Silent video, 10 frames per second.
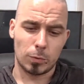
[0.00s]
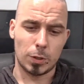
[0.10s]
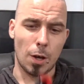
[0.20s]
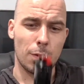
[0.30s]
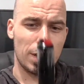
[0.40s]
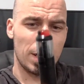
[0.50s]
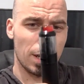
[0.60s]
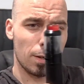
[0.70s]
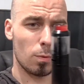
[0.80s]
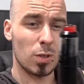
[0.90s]
Tony
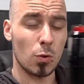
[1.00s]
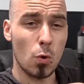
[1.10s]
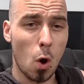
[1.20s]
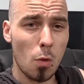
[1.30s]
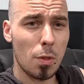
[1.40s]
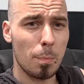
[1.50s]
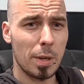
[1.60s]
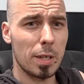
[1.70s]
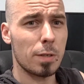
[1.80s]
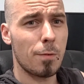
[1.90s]
was not the
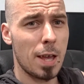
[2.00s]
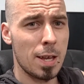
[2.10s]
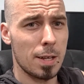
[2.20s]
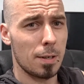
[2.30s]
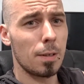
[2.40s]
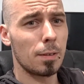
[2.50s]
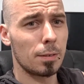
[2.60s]
biggest fan.